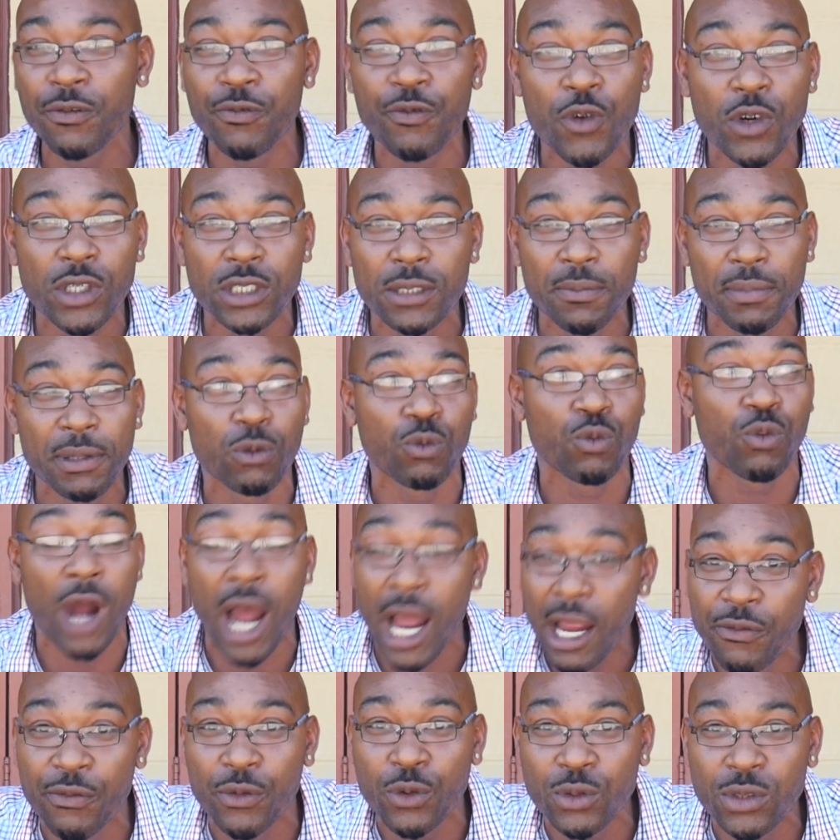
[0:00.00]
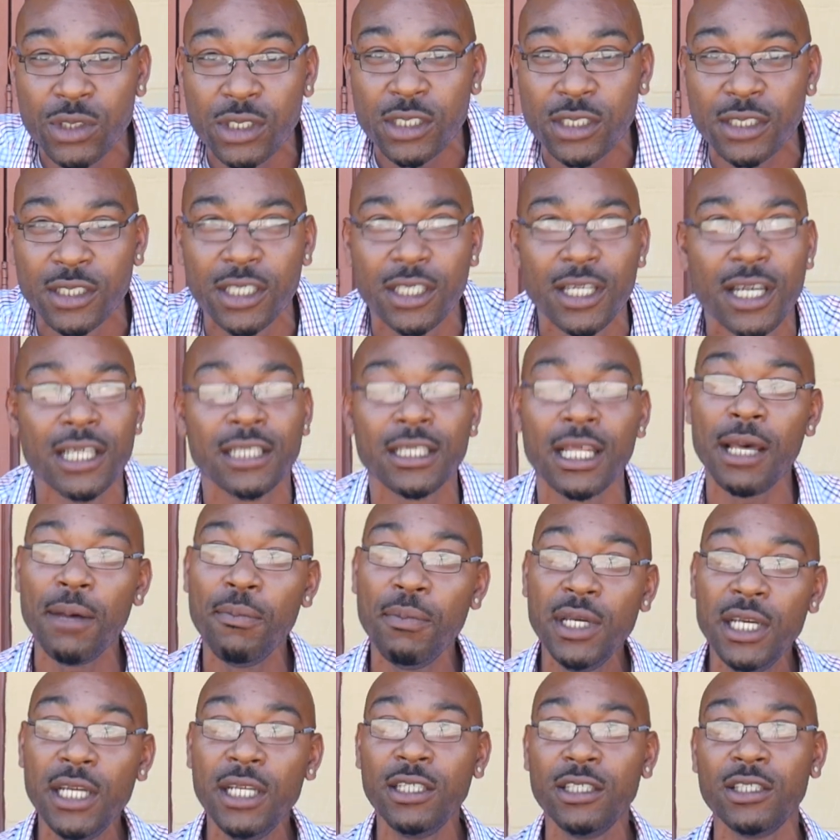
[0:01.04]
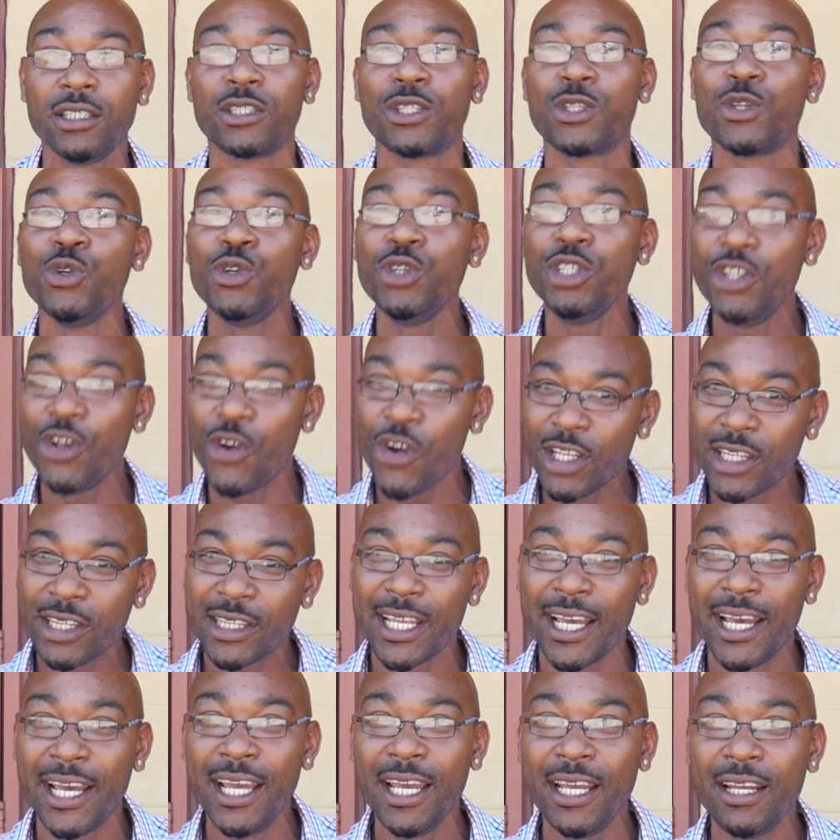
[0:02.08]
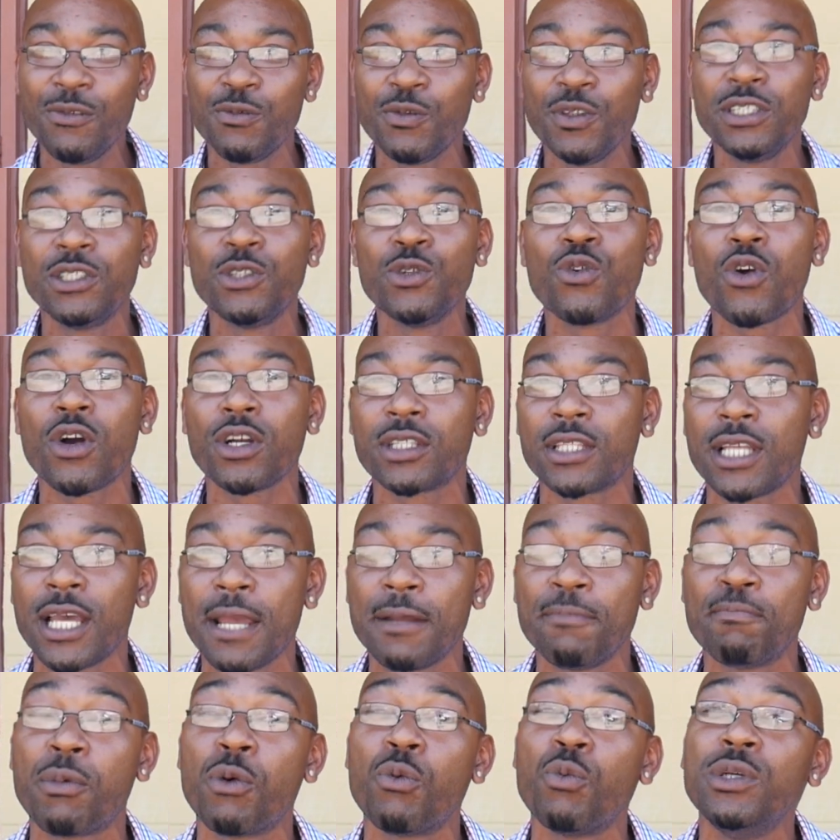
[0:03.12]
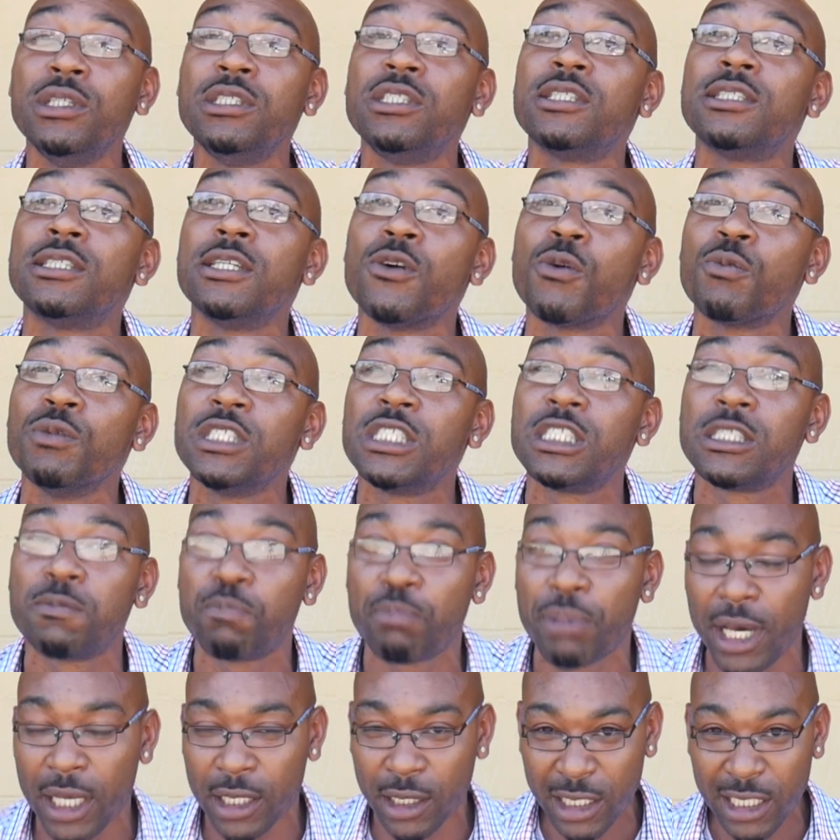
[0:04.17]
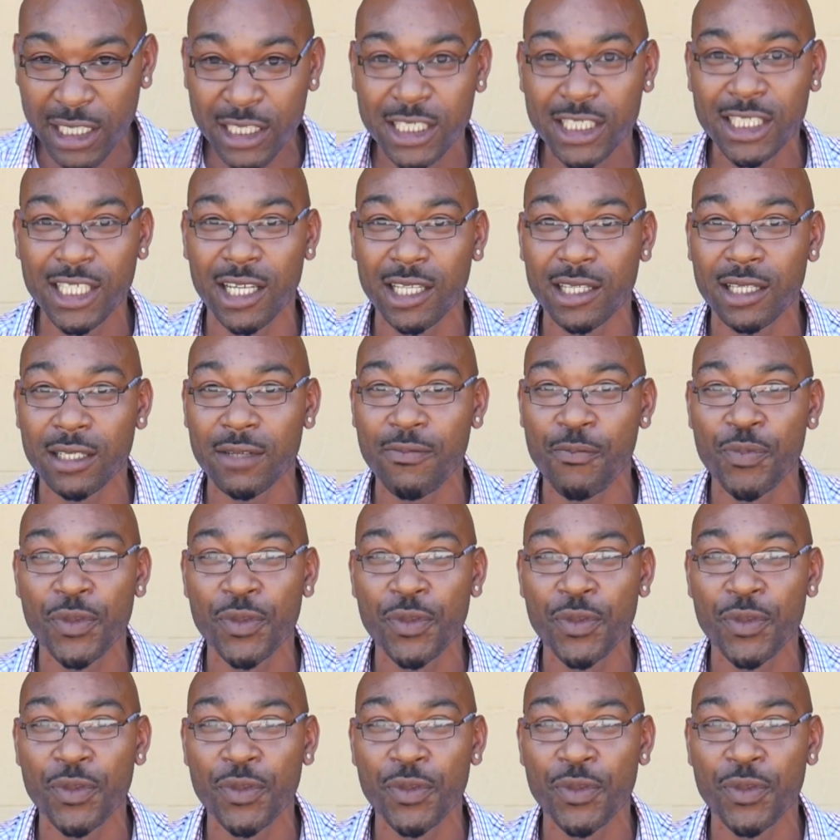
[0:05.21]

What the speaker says: for us to be rivals. That means do your thing, we do our thing, but we still respect each other.